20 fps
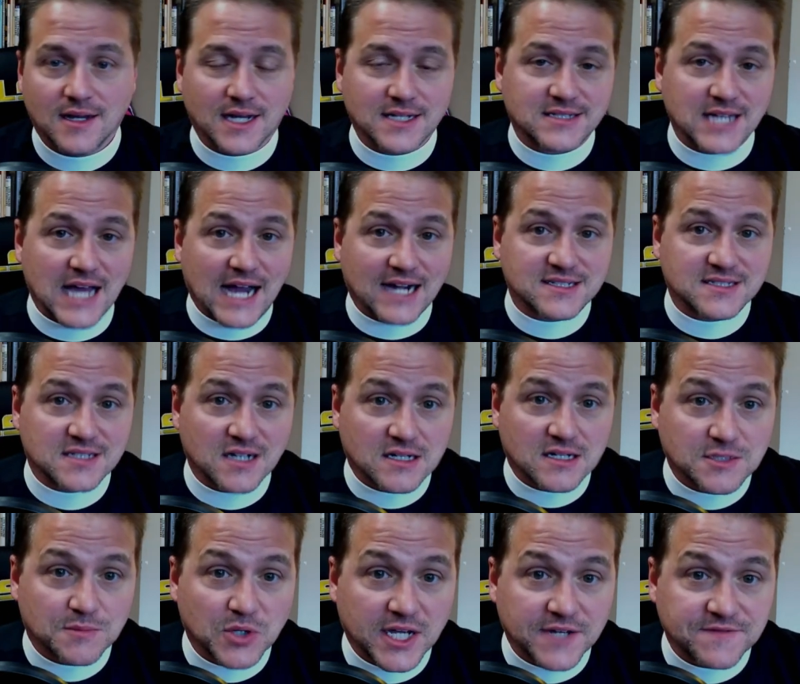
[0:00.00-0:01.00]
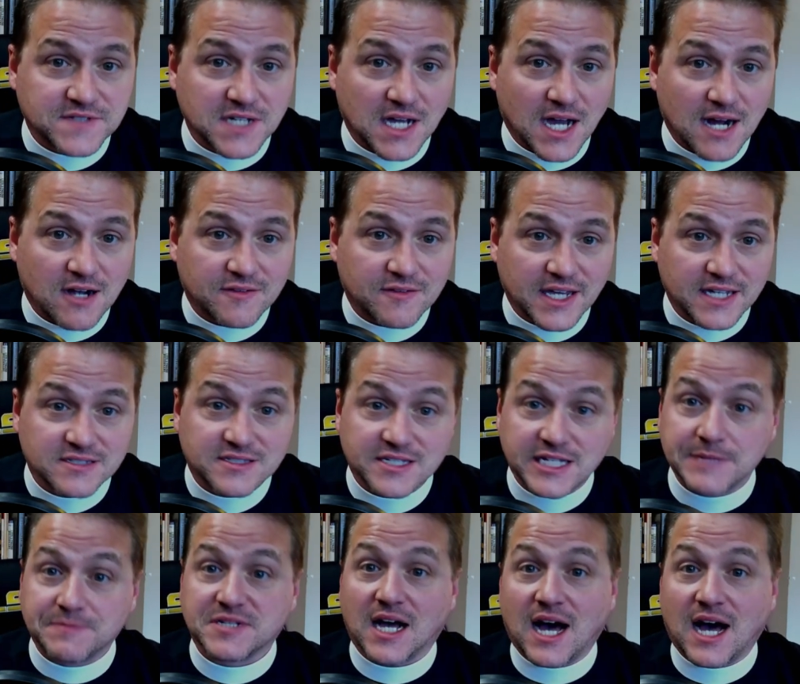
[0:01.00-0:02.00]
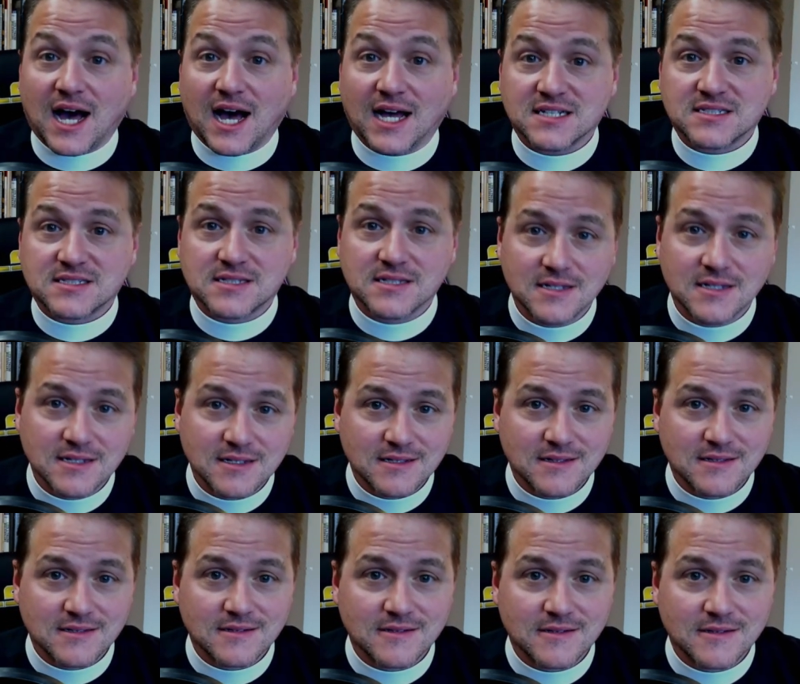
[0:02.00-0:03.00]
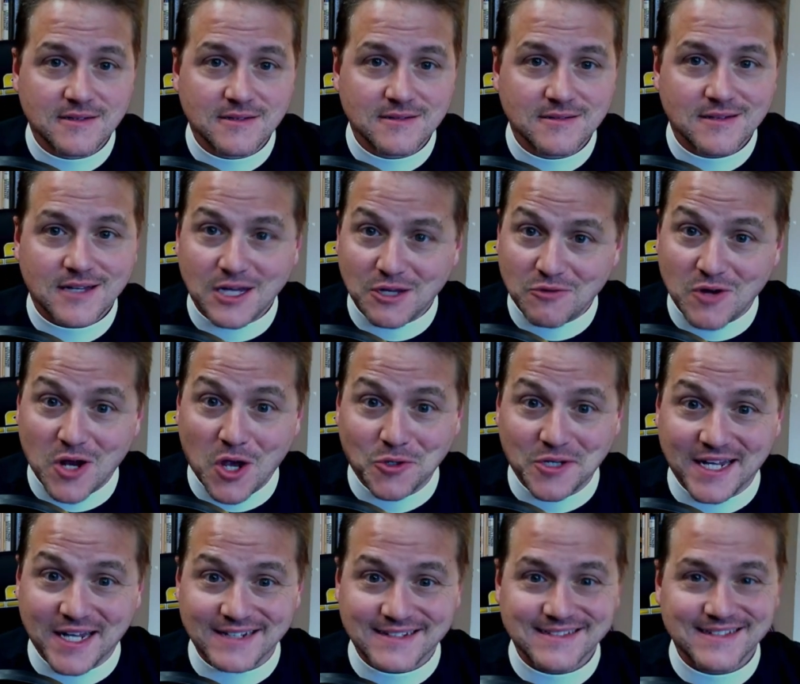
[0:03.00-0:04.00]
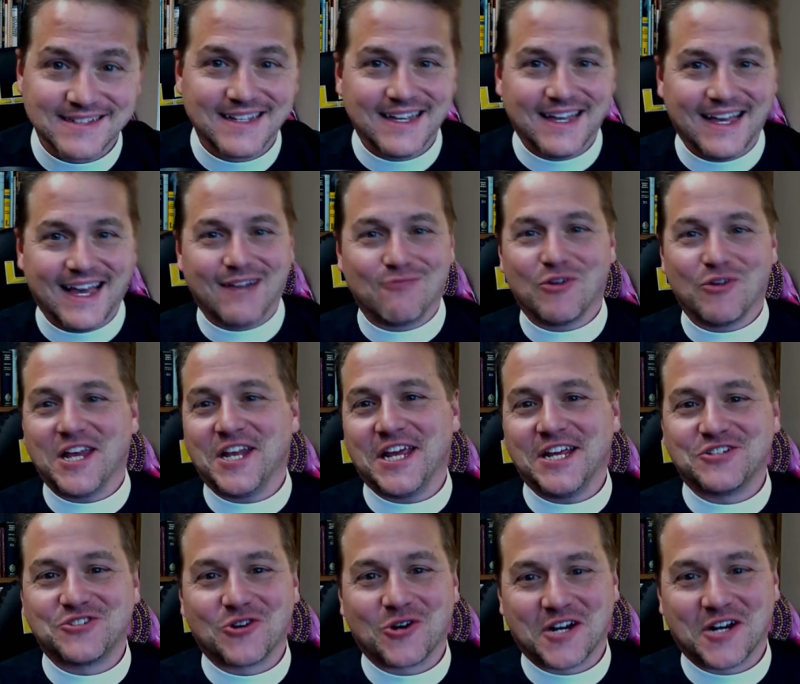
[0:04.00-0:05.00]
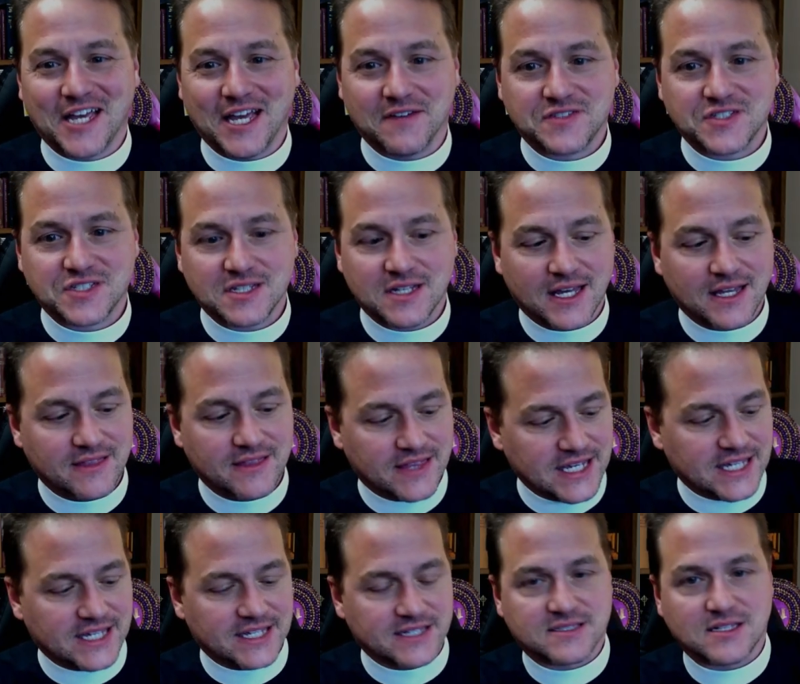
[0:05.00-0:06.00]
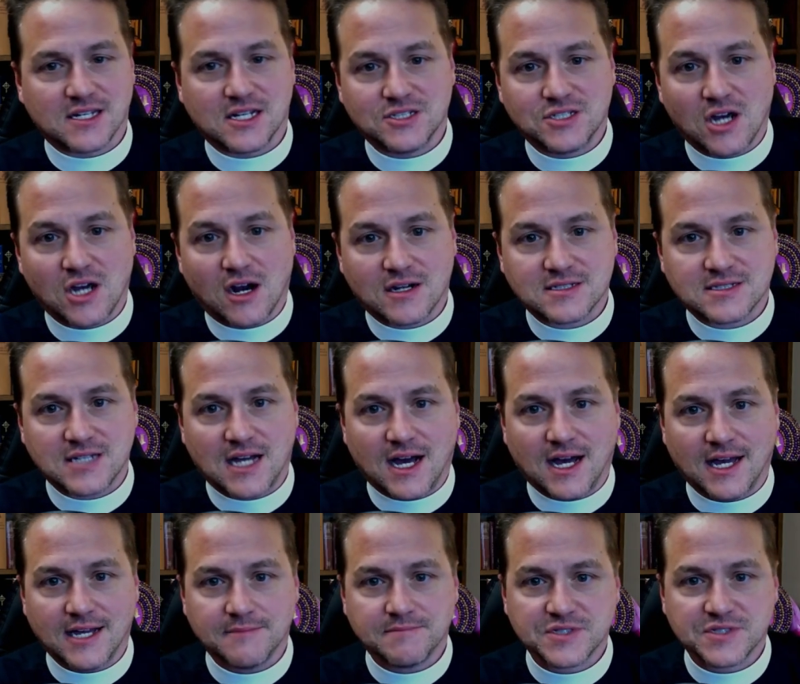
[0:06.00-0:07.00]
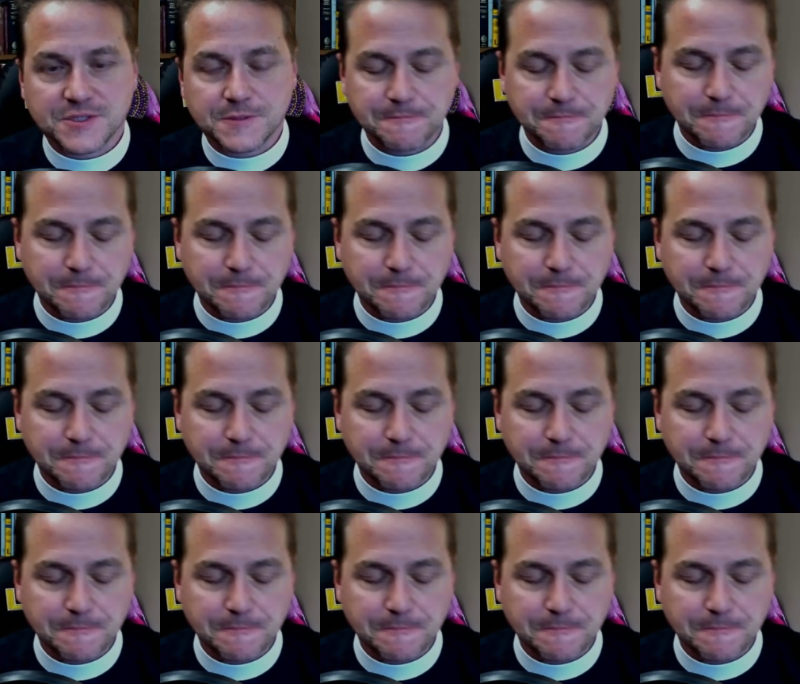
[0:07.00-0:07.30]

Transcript: A tax deductible gift to Higher Things keeps us a rolling, and we need your gifts in these dark times.